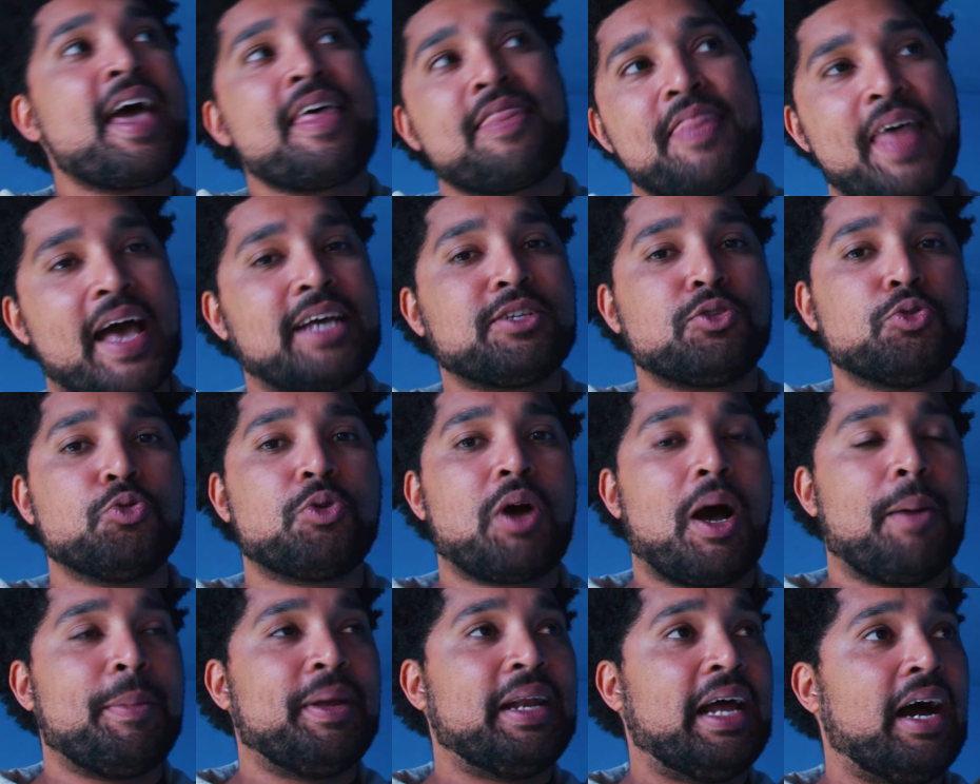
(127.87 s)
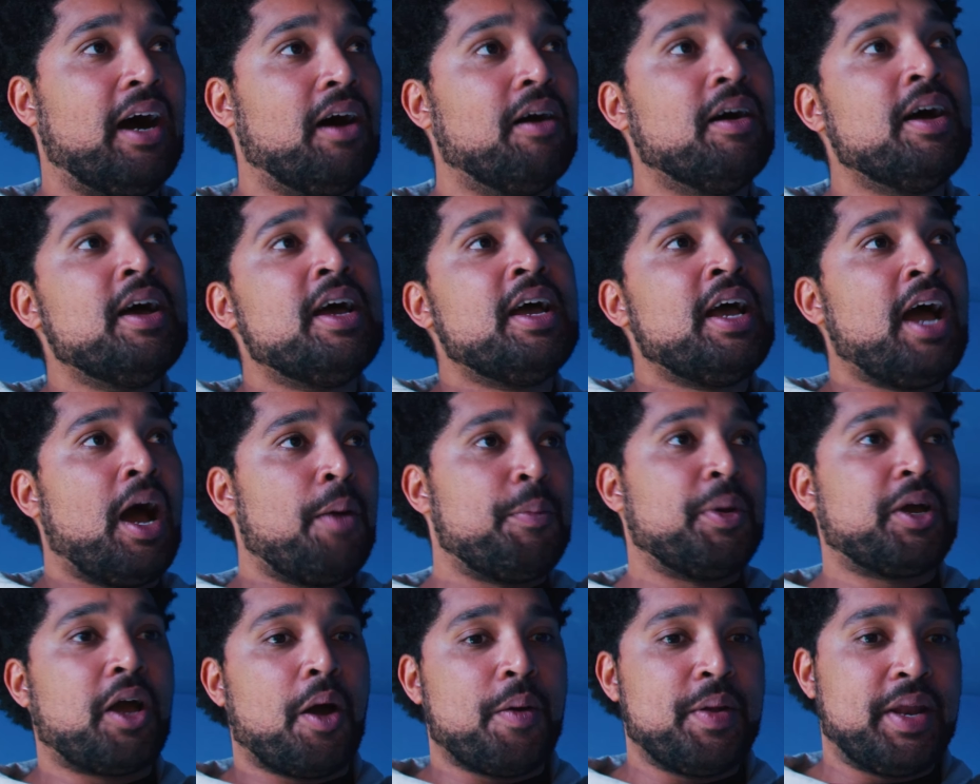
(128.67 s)
That's all coming out,
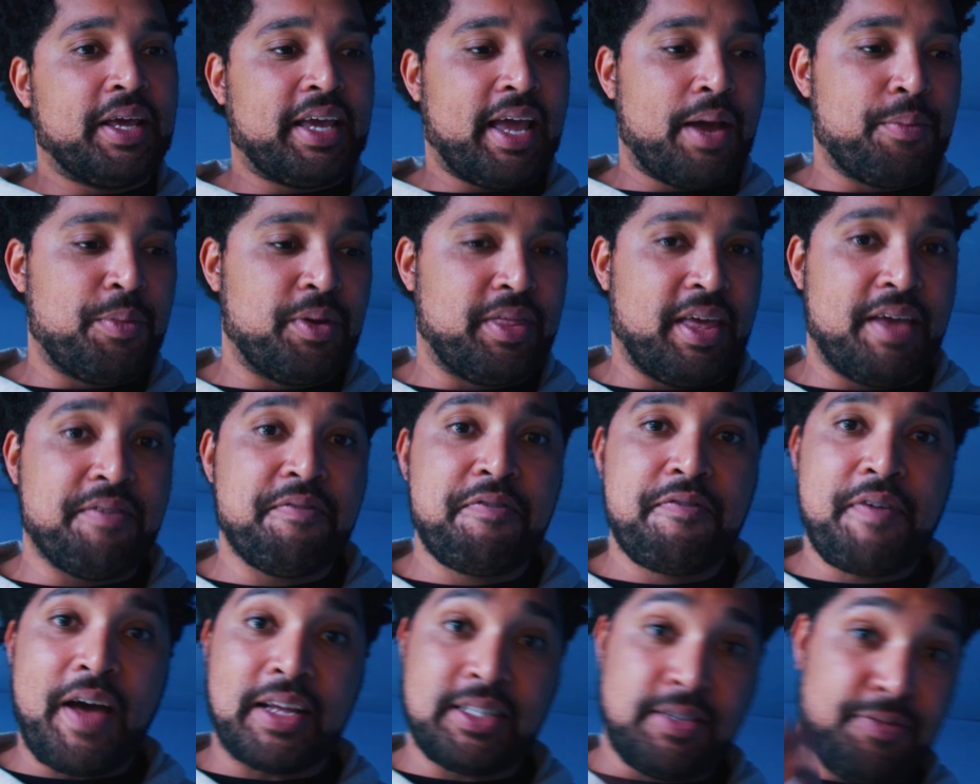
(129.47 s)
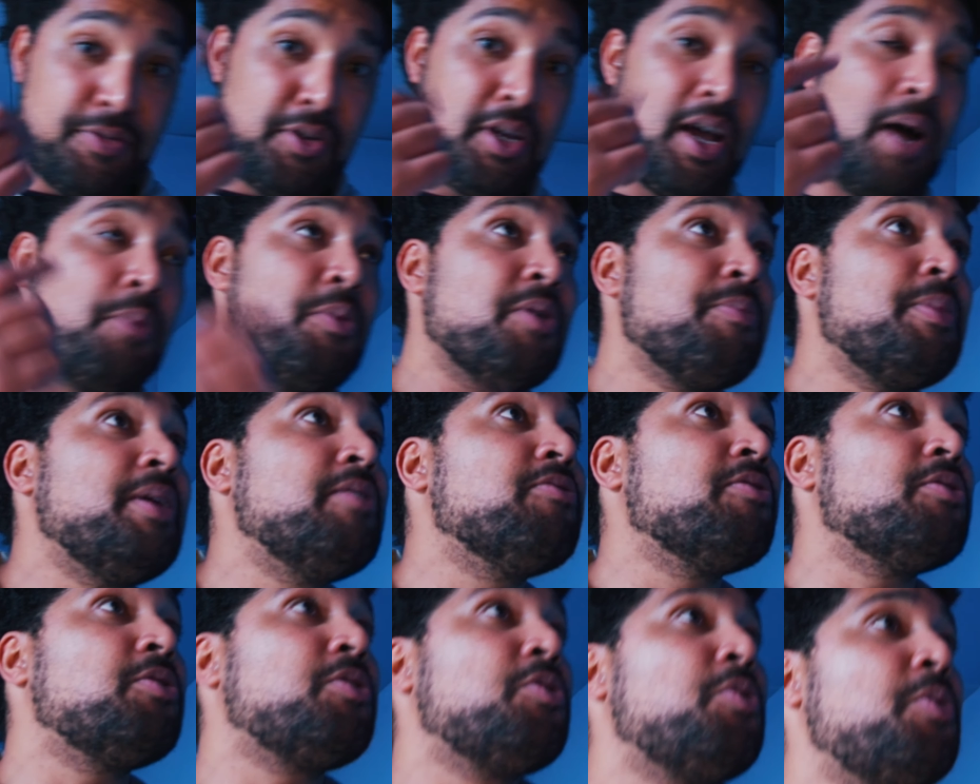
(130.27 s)
and we're going again with it. In fact, if you come with me
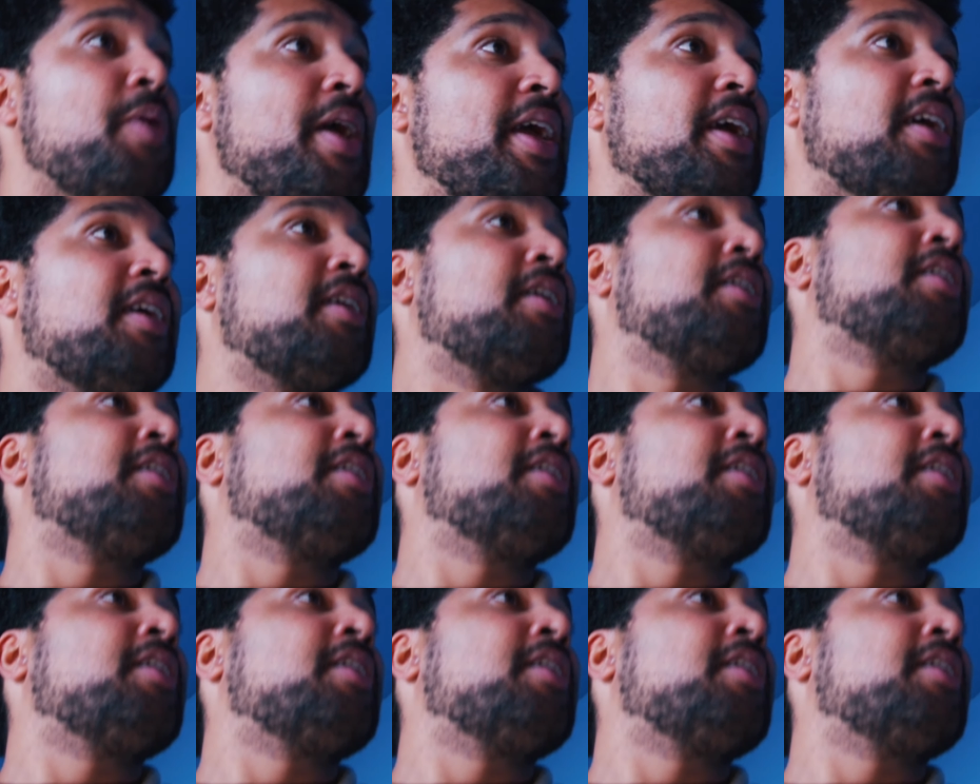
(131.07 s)
real quick,